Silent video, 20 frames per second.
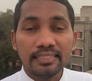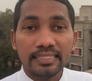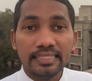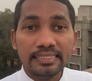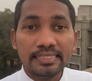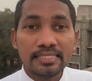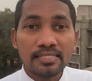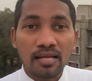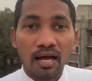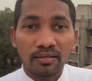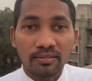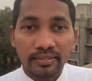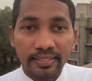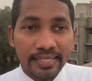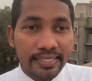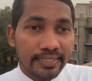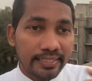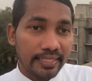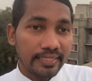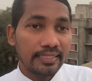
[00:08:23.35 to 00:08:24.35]
he did not
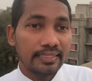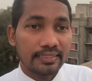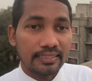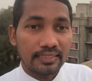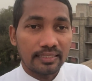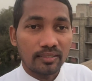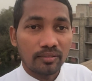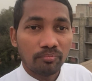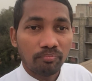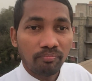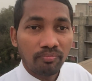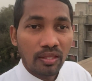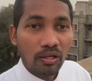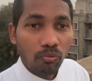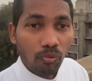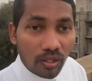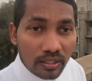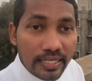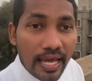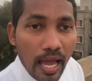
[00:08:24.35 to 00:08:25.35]
drink anything.
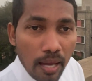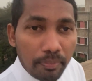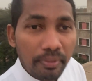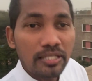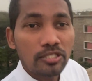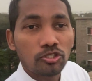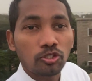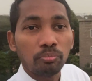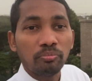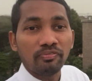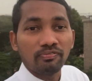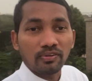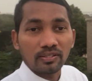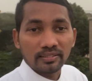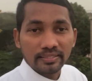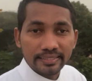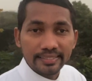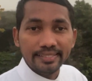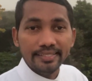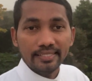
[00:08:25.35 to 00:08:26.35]
What happened to me for
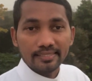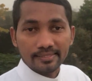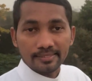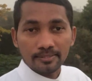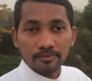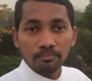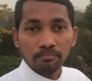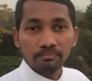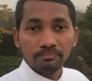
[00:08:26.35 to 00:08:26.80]
3 days?